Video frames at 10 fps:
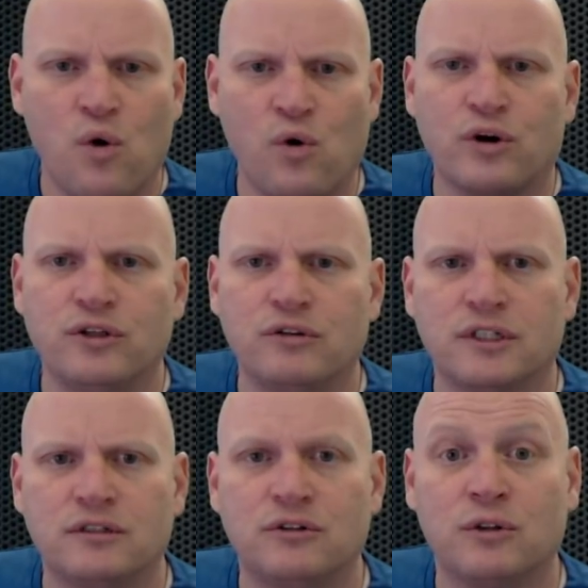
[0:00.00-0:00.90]
or you
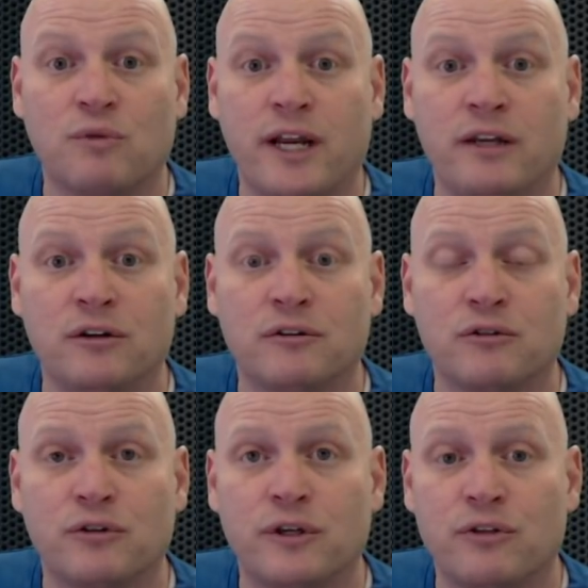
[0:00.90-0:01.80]
can do it right here
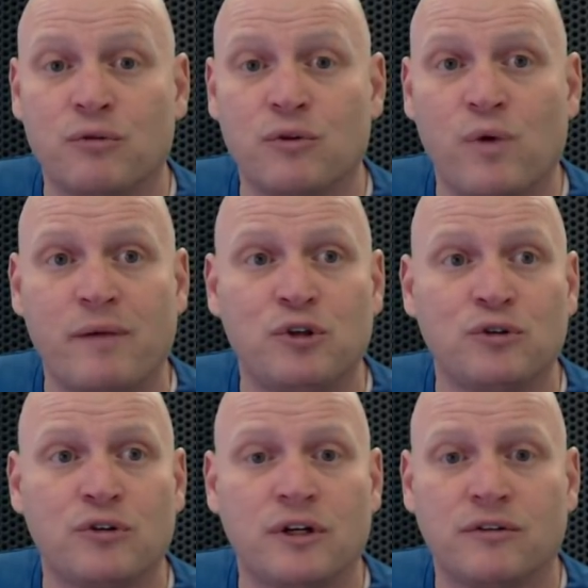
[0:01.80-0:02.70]
through the web
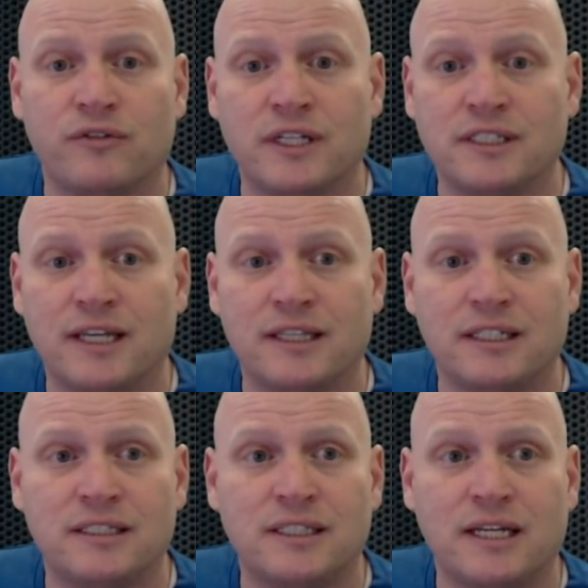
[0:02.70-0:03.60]
user interface and
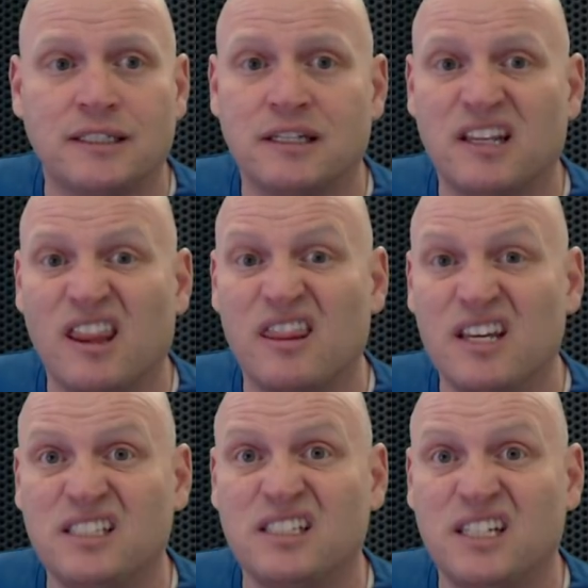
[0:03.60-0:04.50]
these settings.
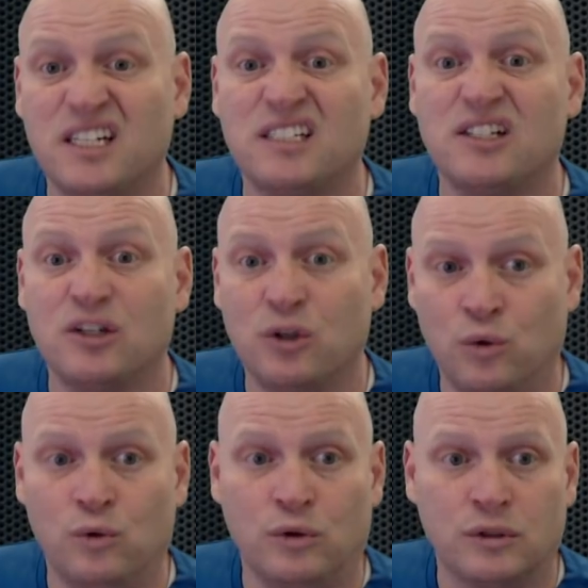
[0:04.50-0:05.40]
This is
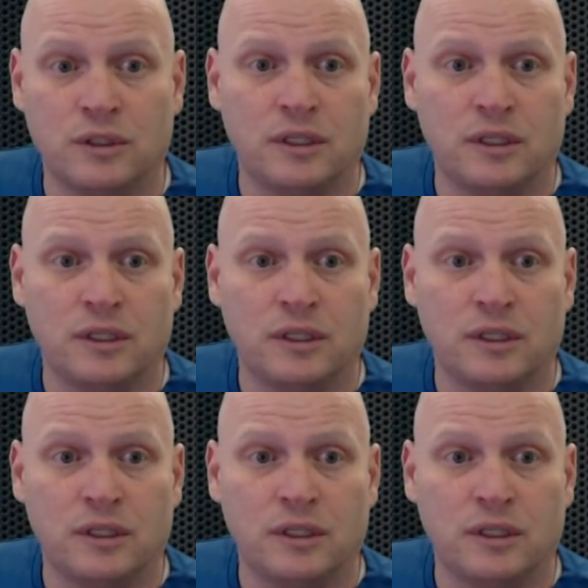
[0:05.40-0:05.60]
cool.